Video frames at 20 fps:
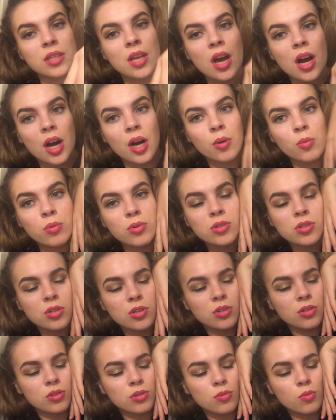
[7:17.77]
Yeah, I
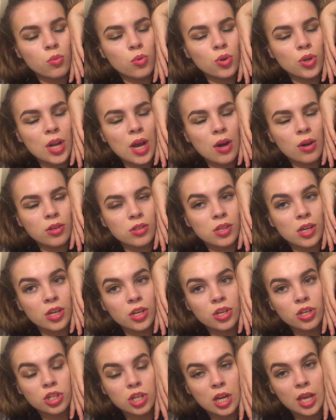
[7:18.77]
wasn't as worn out as I
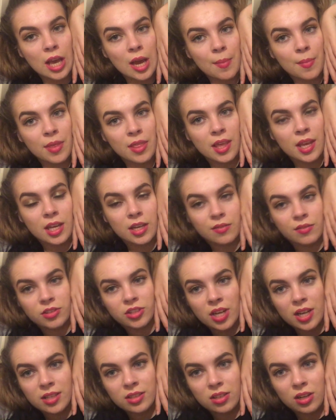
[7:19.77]
usually am at the end of a
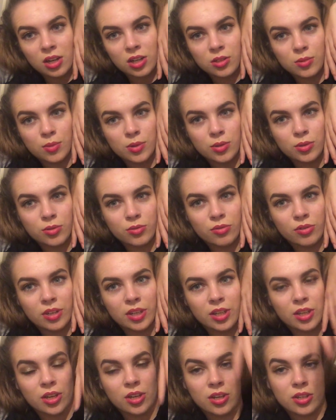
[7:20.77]
jazz class, which was
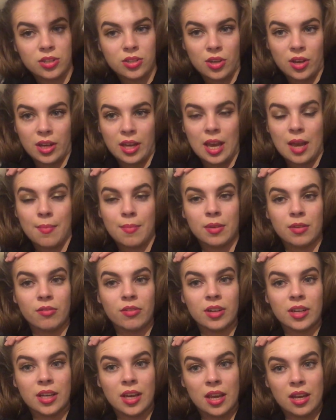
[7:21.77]
really good, so it kept me
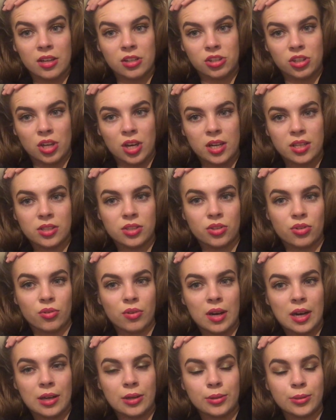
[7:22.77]
really energised
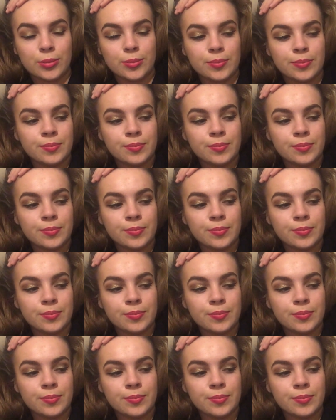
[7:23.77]
throughout.